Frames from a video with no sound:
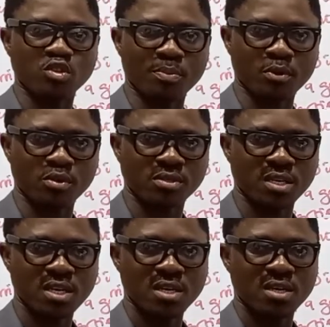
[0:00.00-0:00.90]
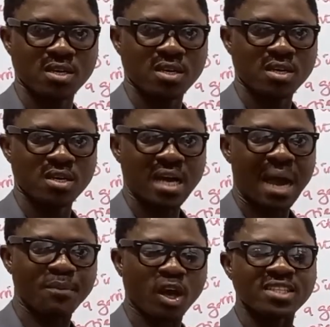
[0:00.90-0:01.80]
surplus.
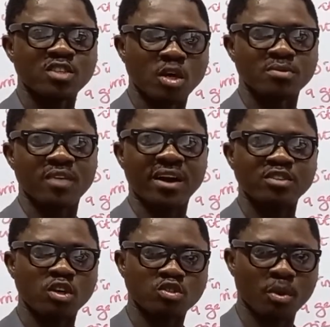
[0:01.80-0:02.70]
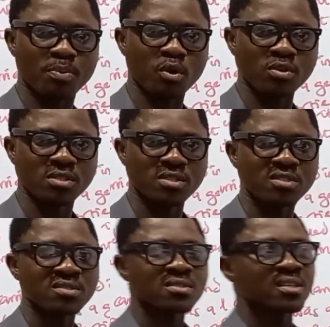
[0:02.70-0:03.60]
And because it's a subsequent revaluation surplus,
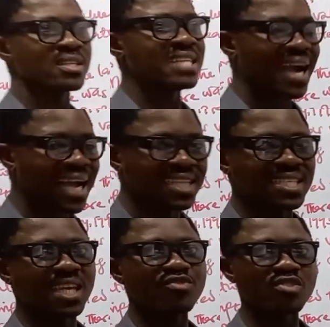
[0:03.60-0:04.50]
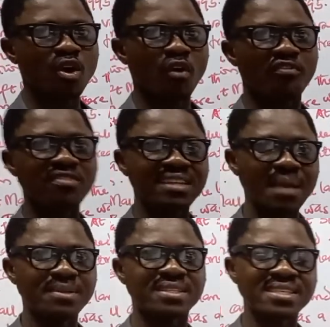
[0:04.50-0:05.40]
the accounting entry of
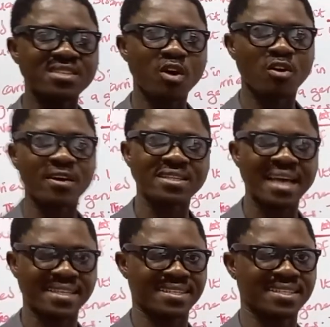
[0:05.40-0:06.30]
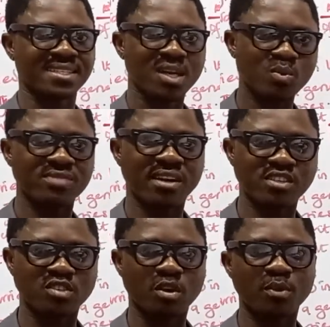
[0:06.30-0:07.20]
debiting the non-current assets with
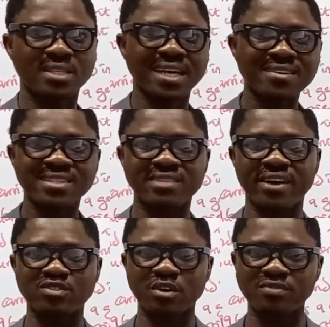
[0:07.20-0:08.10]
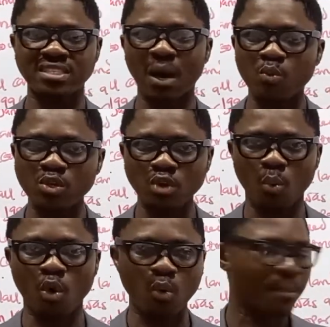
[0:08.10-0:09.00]
valuation surplus and crediting valuation reserve will not
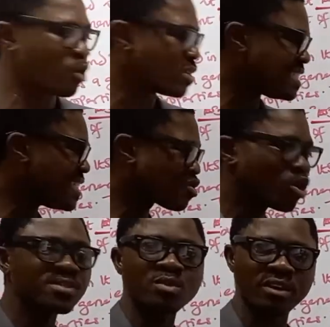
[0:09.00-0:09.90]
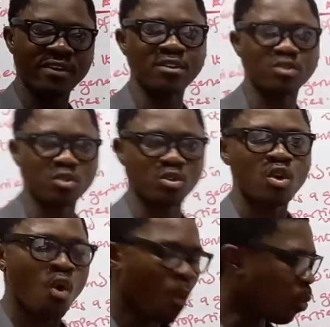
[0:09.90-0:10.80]
work. Why? Because this is subsequent valuation.
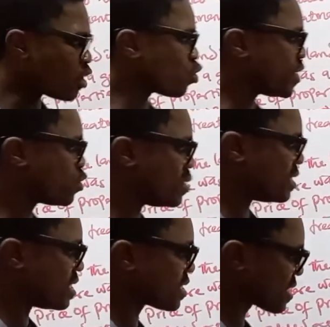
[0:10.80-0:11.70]
What do we do in this